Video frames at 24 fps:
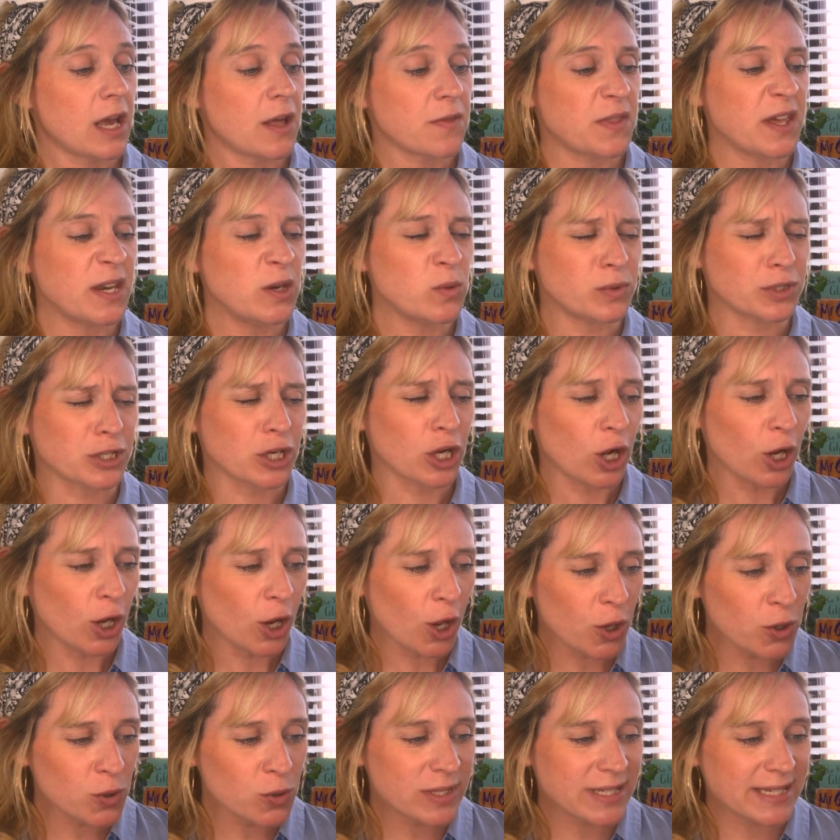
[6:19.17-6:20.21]
Then it would
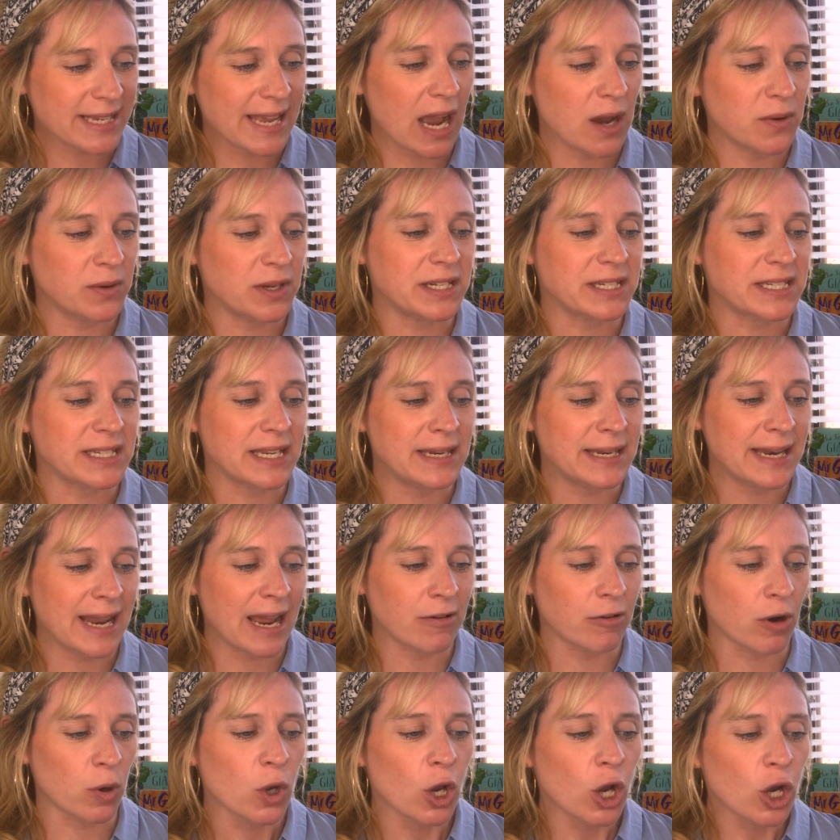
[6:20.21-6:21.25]
close down into
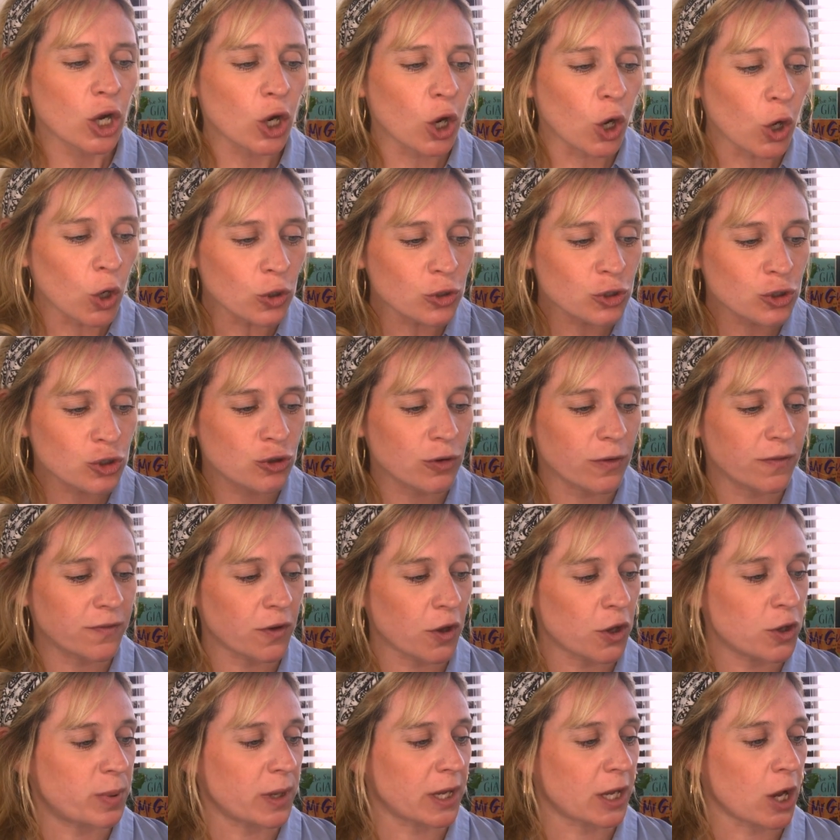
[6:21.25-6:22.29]
narrow,
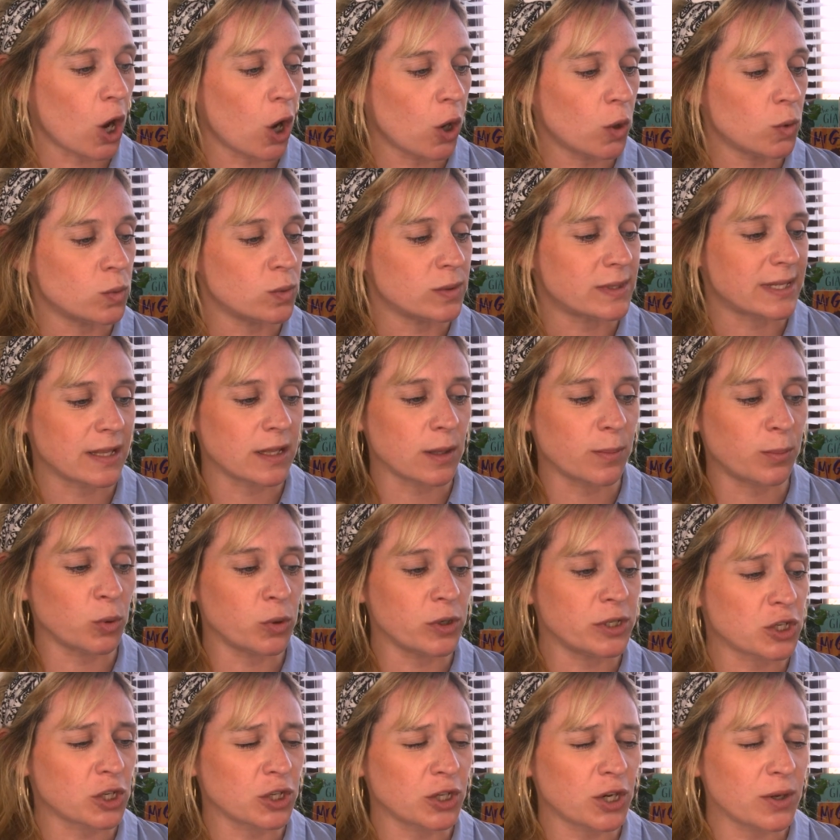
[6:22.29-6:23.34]
claustrophobic holes that the
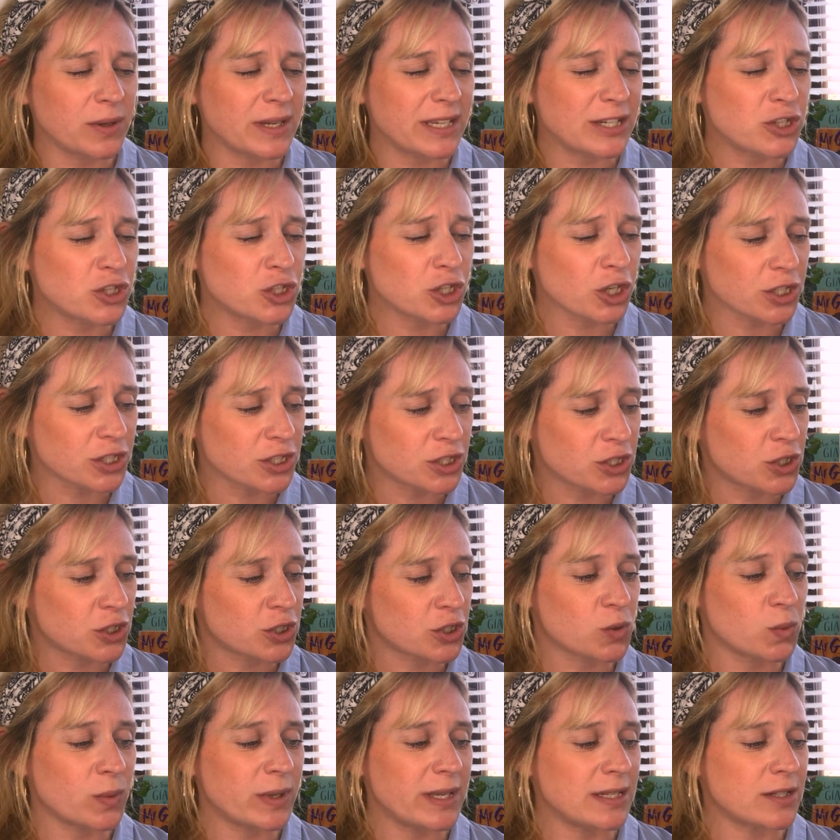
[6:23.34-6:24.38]
boys could only just
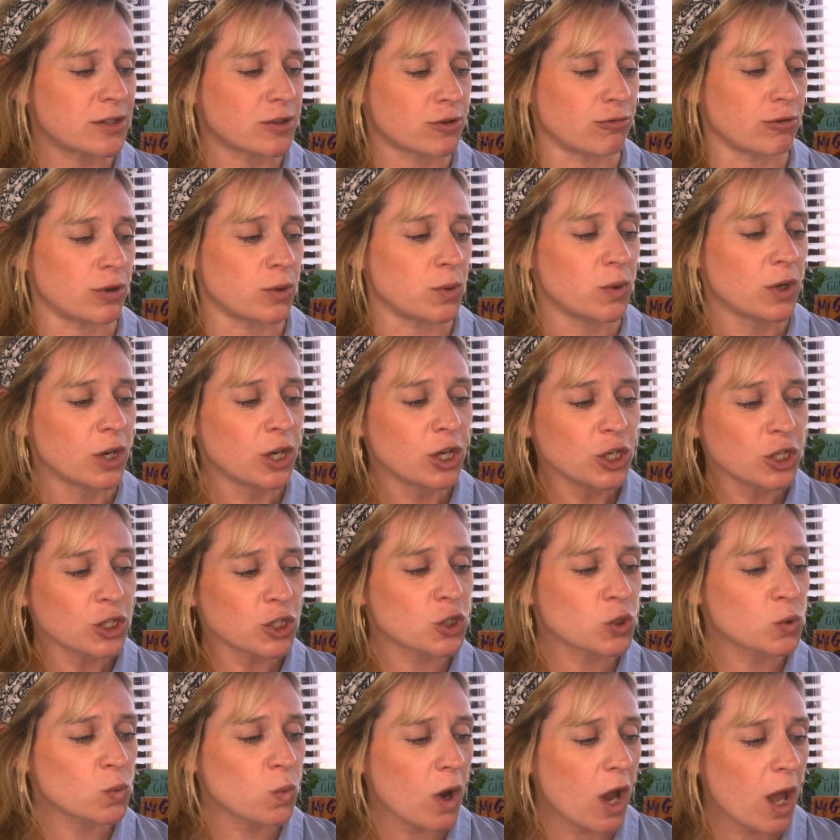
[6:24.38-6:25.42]
squeeze through,
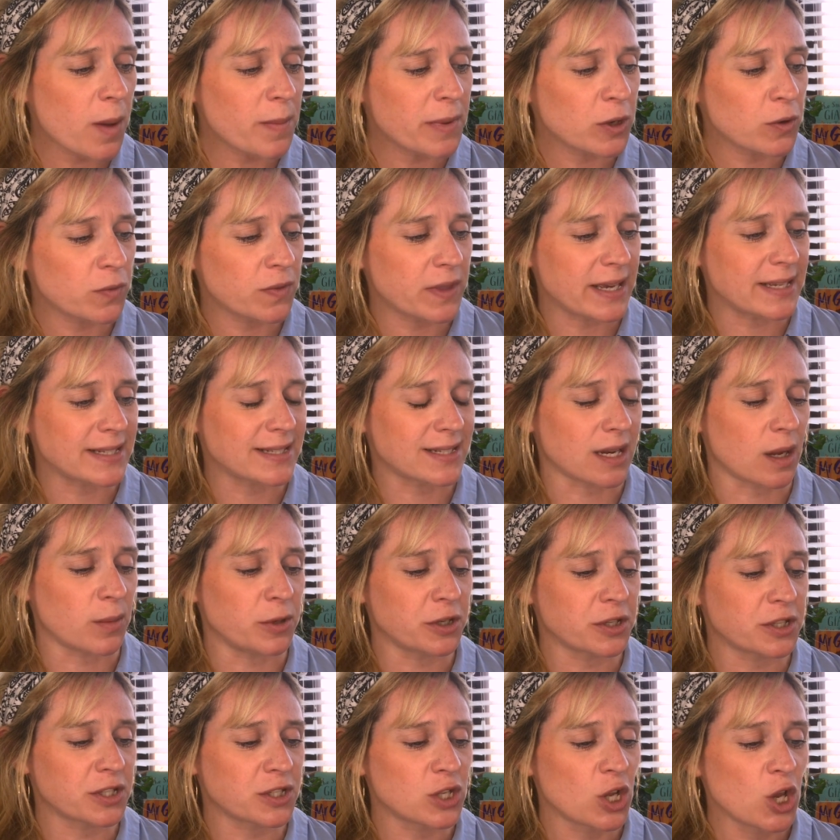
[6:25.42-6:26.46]
squirming on their
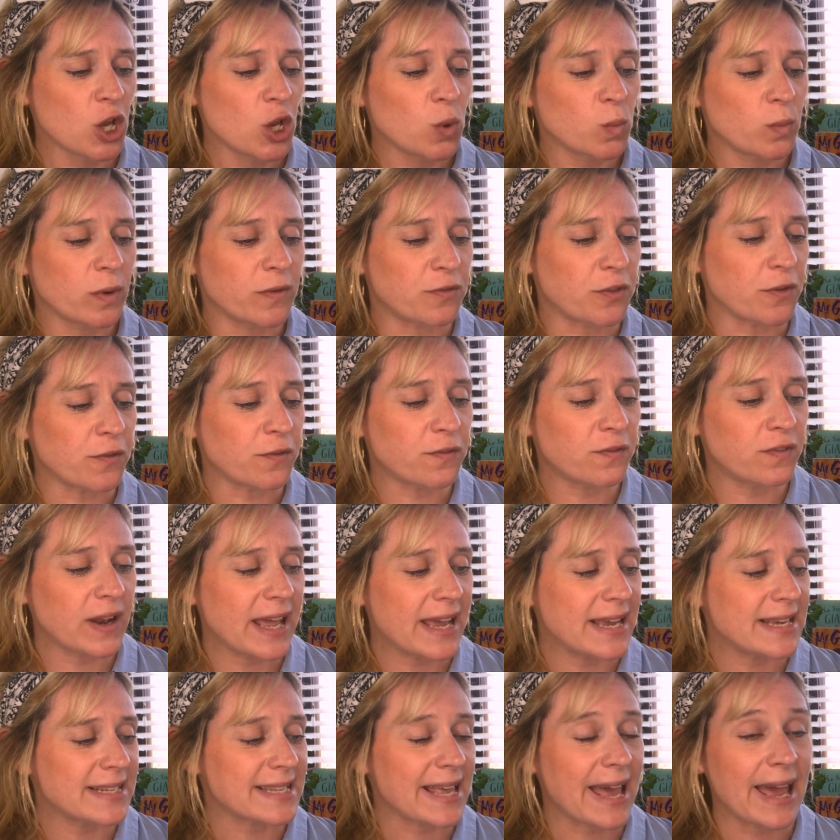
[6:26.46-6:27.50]
stomachs with the
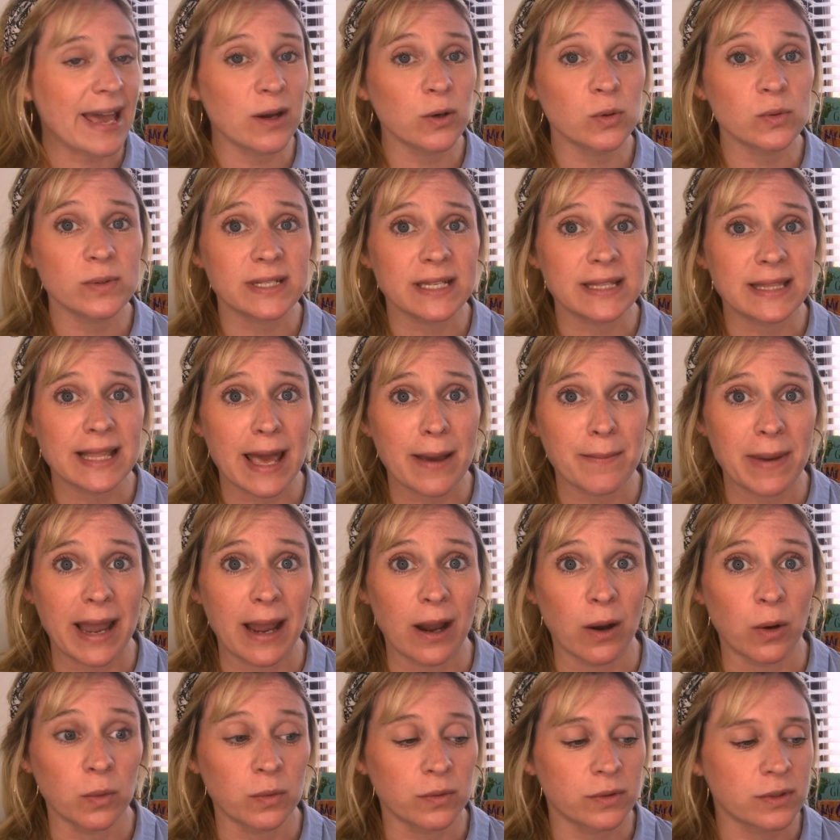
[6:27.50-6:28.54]
flares held in their
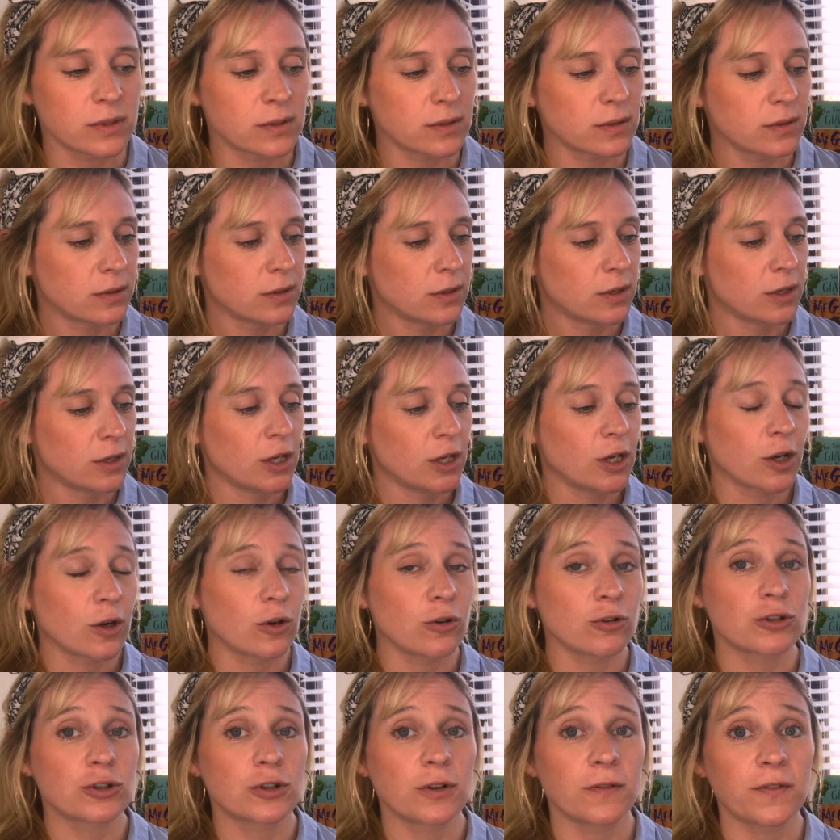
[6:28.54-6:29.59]
mouths.
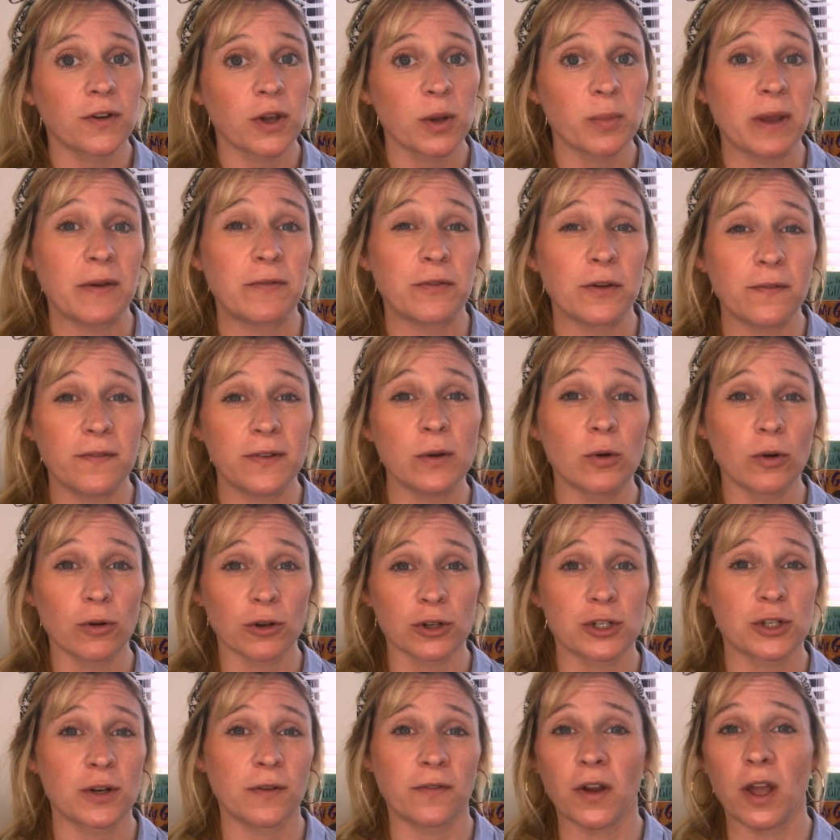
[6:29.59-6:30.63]
Claustrophobic. If you feel
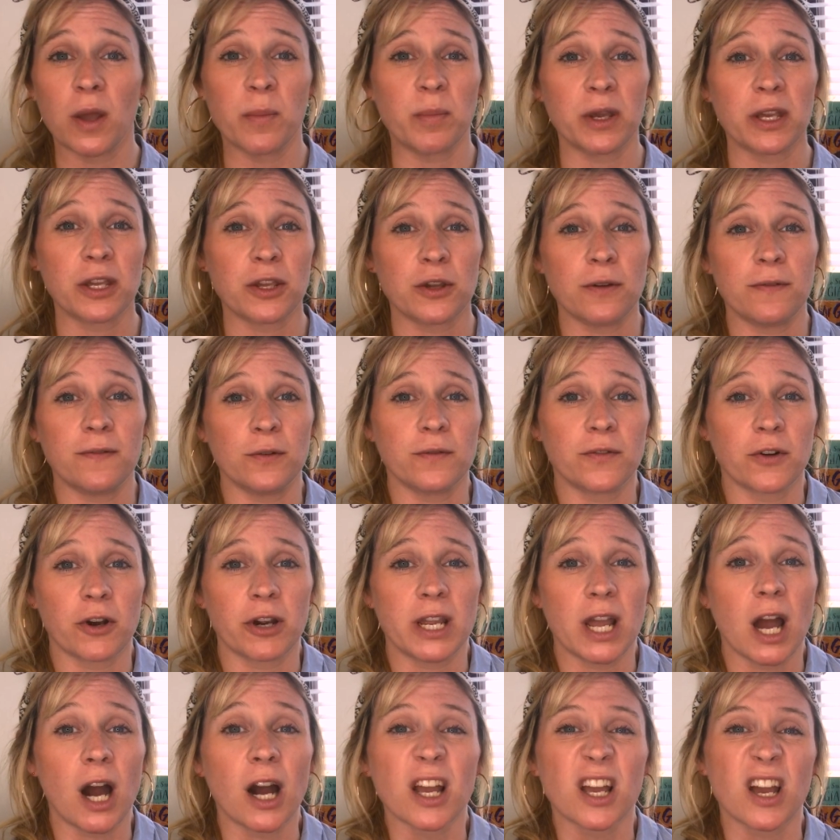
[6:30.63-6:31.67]
claustrophobic, you feel
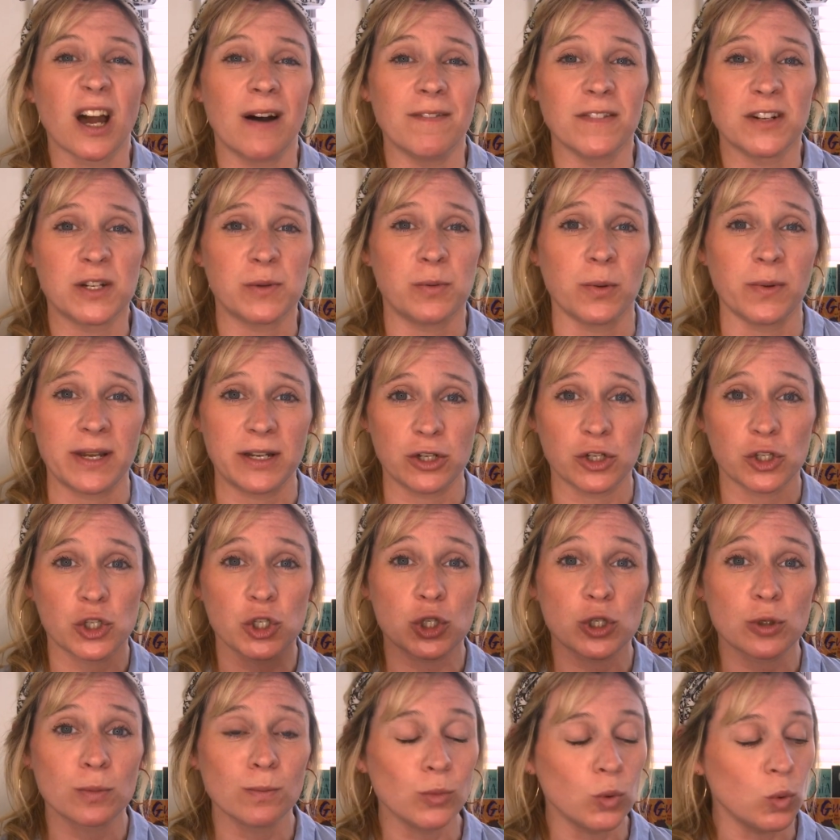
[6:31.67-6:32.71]
very uncomfortable in a
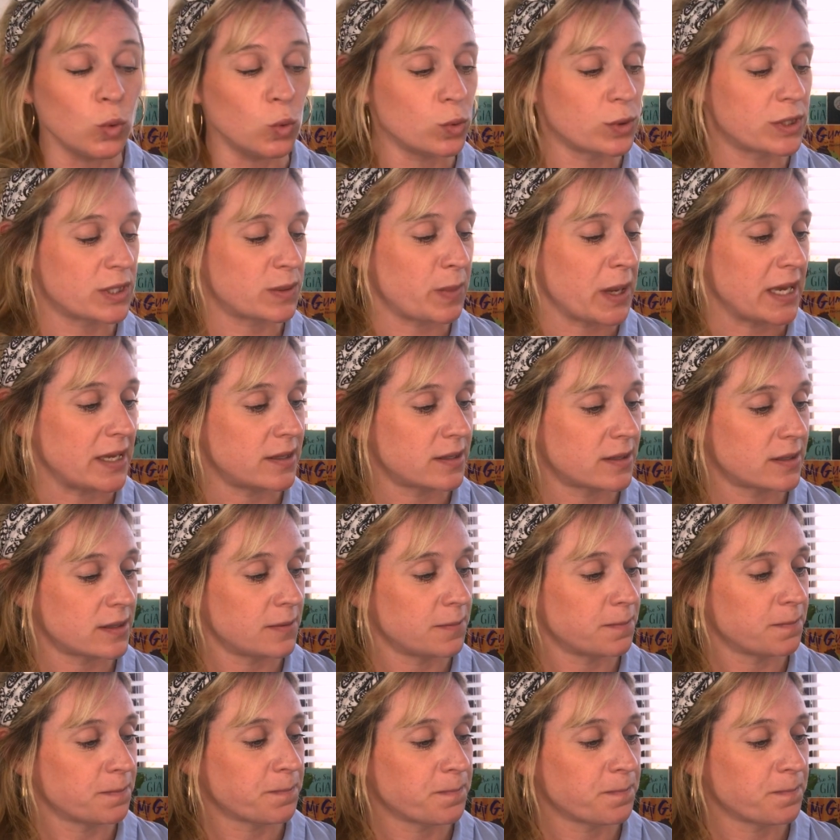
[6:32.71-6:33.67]
small space.